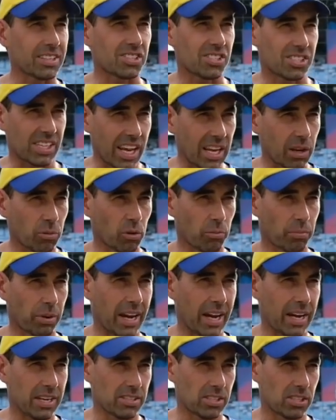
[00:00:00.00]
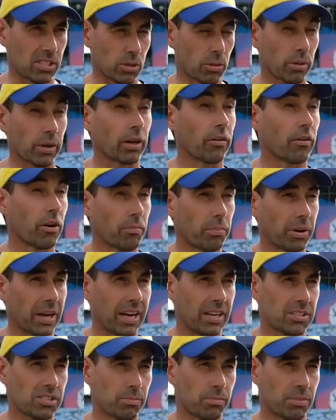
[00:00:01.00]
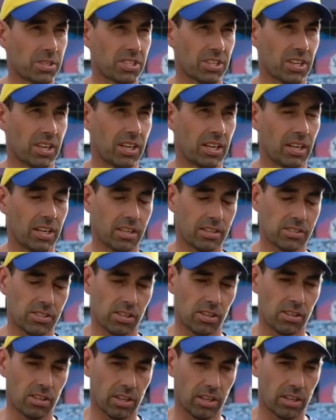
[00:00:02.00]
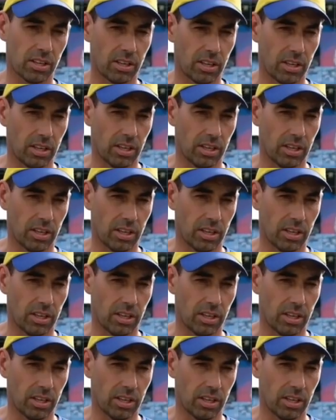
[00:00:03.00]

understanding what players are doing, our own players in particular, so that